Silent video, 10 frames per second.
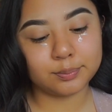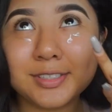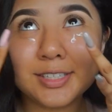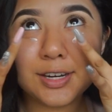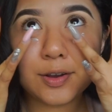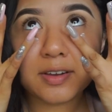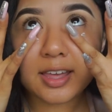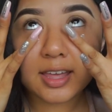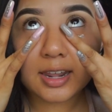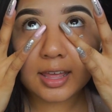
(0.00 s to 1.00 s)
Just gonna go
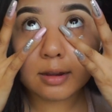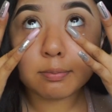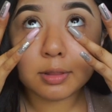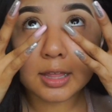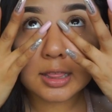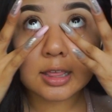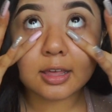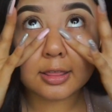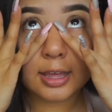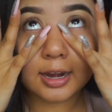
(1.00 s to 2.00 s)
ahead and blend
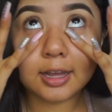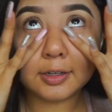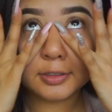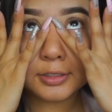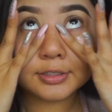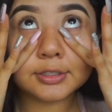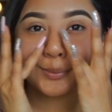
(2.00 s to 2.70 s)
that out.